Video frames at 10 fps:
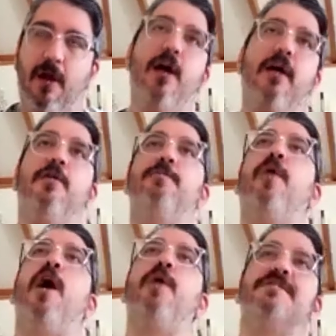
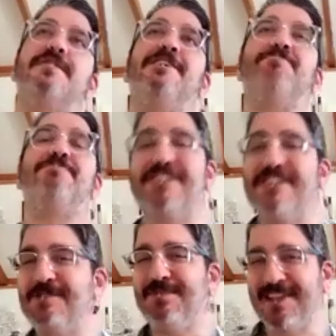I would say, in
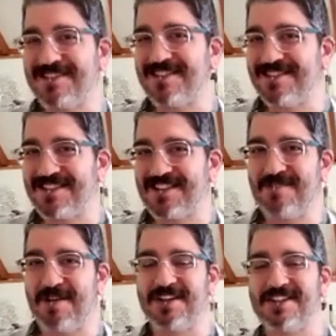particular places in
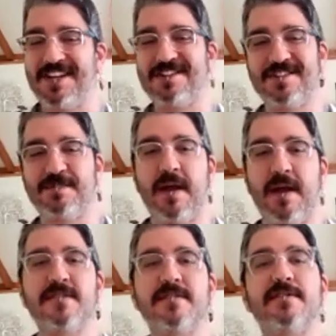my meditation
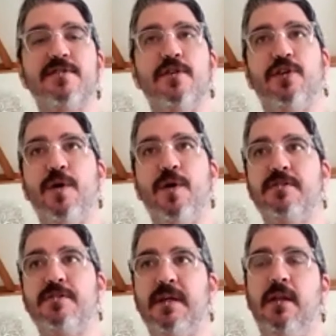space. It's not going
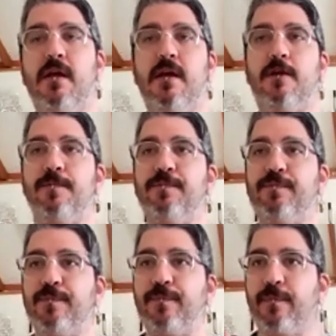to be like
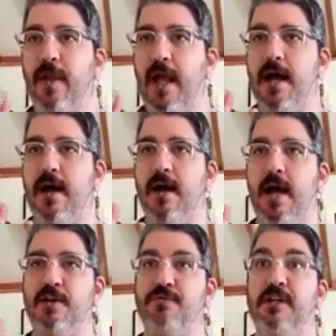
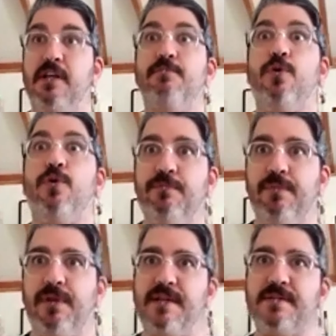at a really important
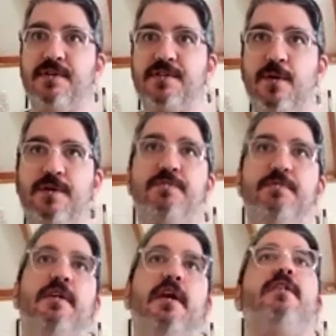place, but it's going to
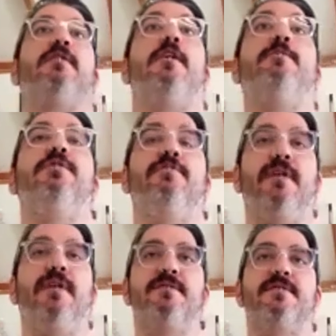be at a couple of
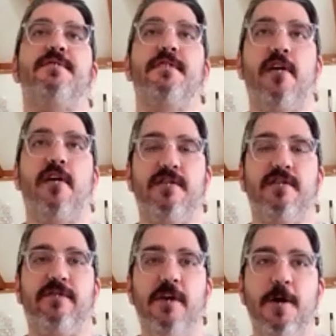places to kind of